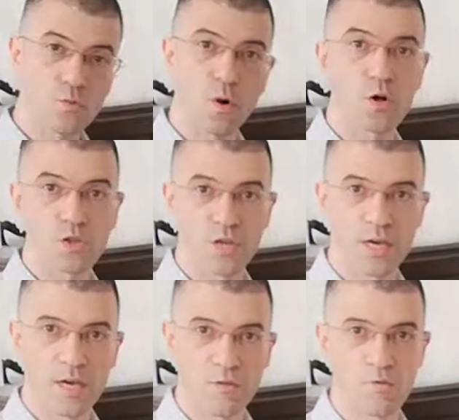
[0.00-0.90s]
watch
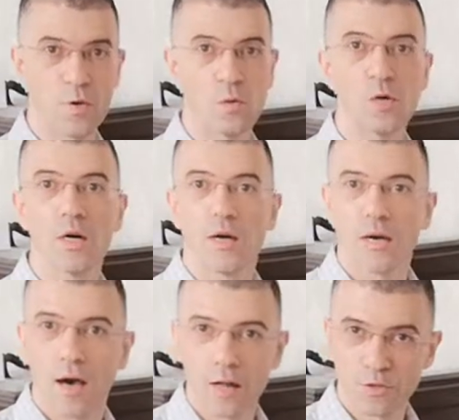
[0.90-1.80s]
it in full.
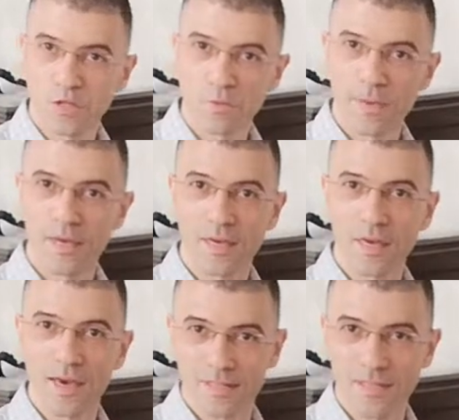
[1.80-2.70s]
I'll try to make
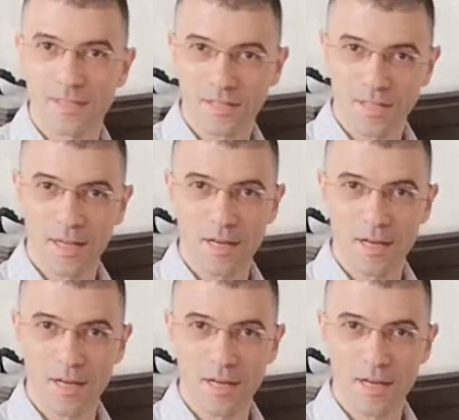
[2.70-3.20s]
it as entertaining